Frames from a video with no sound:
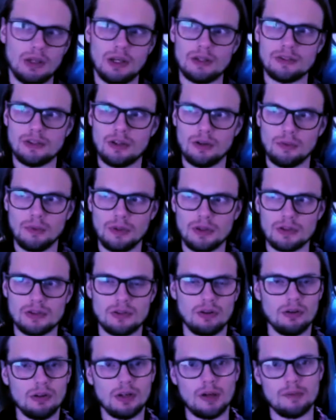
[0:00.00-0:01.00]
And so, when the
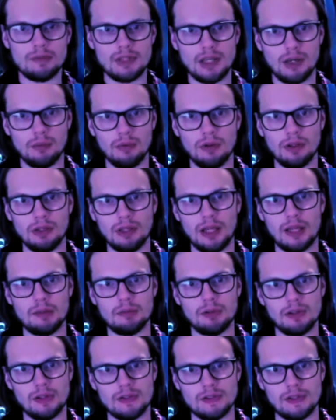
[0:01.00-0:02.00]
song comes out, what
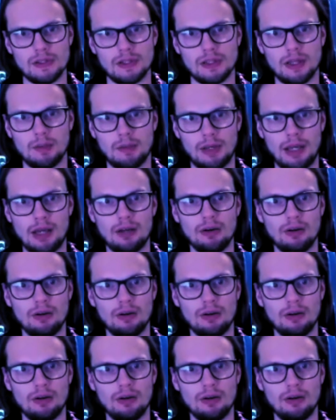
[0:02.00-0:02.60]
label is it coming out